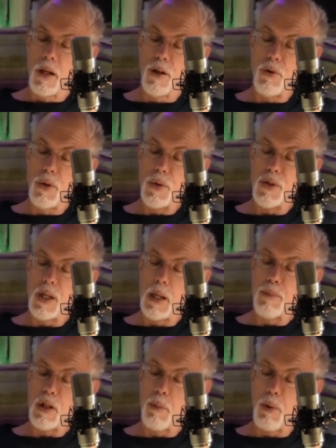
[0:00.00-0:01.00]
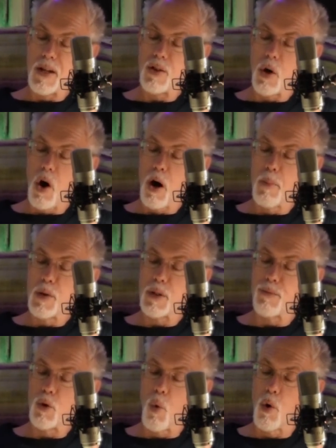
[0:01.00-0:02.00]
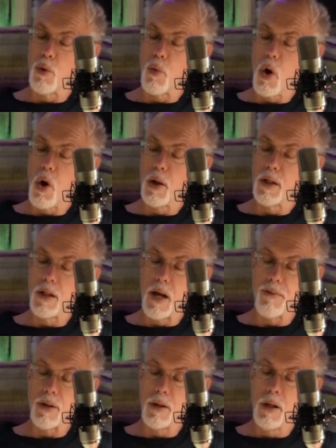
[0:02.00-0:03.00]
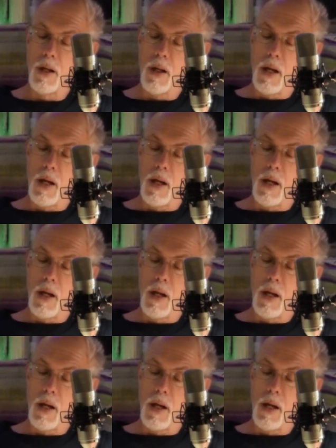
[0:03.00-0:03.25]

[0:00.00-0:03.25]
introducing him to the pleasant harbors of Cornwall and Devon,